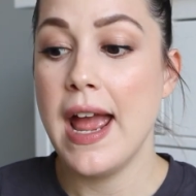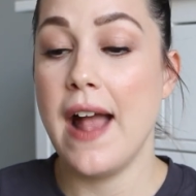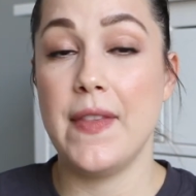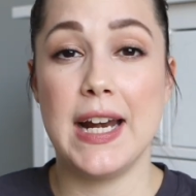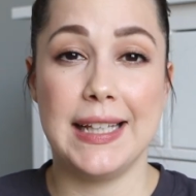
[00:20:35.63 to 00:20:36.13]

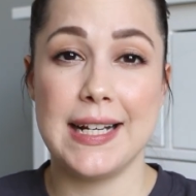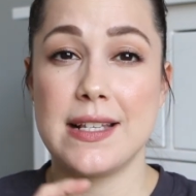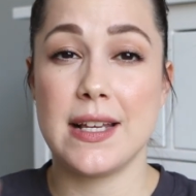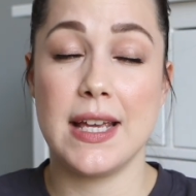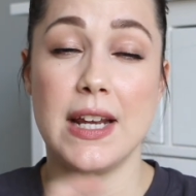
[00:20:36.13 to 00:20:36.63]
And then I like
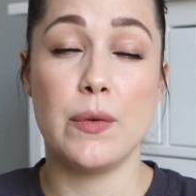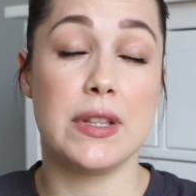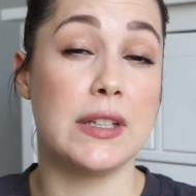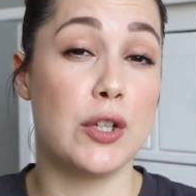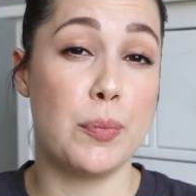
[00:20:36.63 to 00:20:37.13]
to hit it
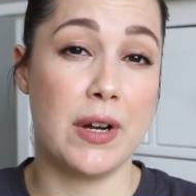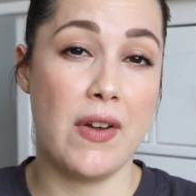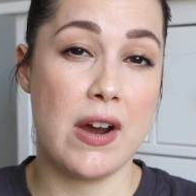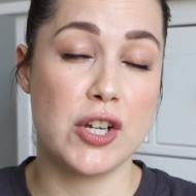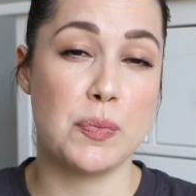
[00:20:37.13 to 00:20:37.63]
with a little bit of
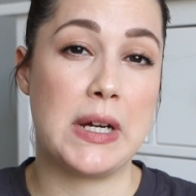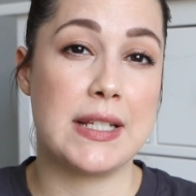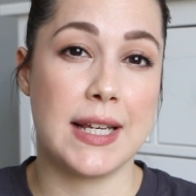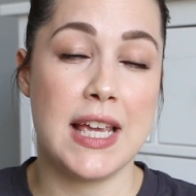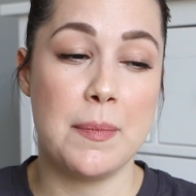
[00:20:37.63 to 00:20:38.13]
hairspray
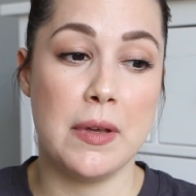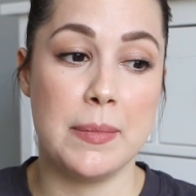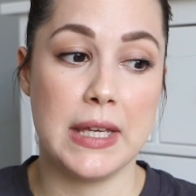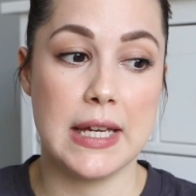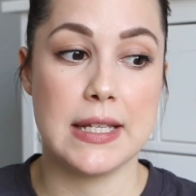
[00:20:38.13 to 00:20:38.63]
to keep it
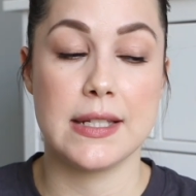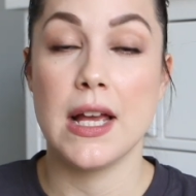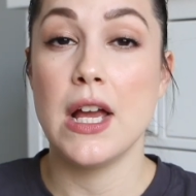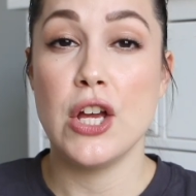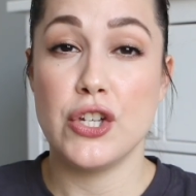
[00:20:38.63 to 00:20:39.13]
because
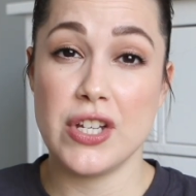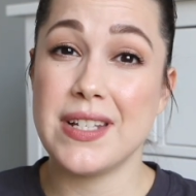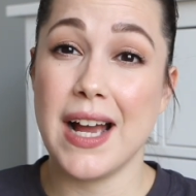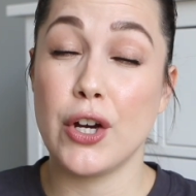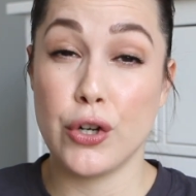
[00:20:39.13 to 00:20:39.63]
she's
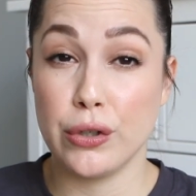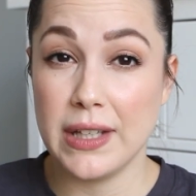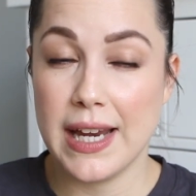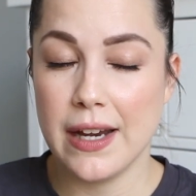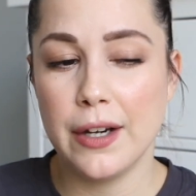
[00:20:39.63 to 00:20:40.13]
got
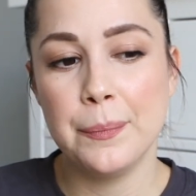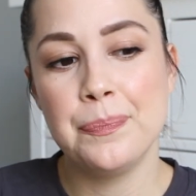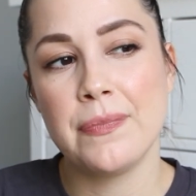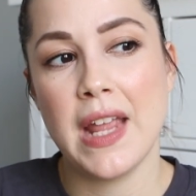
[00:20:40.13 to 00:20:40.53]
curly hair.